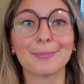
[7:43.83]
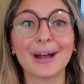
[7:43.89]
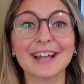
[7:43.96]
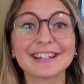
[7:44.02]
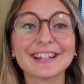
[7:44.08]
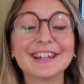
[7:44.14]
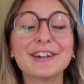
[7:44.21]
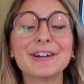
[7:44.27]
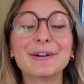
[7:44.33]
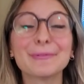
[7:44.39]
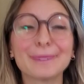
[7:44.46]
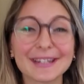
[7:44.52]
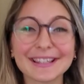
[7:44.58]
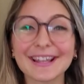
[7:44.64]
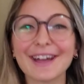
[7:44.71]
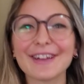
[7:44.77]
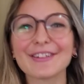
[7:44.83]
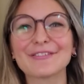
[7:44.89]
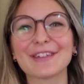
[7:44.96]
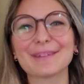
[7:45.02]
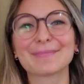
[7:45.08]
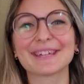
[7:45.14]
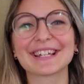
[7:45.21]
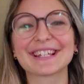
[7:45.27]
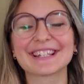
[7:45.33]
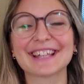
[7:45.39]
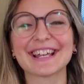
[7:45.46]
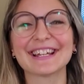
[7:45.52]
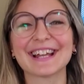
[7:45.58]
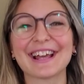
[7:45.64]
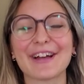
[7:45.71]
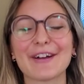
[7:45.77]
But with all of that being
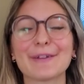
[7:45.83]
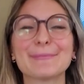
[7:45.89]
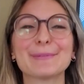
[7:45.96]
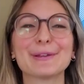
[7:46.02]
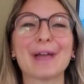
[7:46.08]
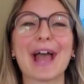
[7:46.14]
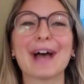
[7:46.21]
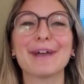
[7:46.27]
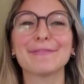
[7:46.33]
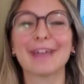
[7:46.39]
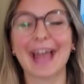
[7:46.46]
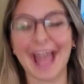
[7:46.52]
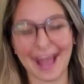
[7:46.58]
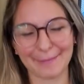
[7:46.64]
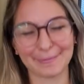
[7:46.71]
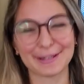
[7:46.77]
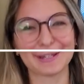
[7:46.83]
said, I hope you have a happy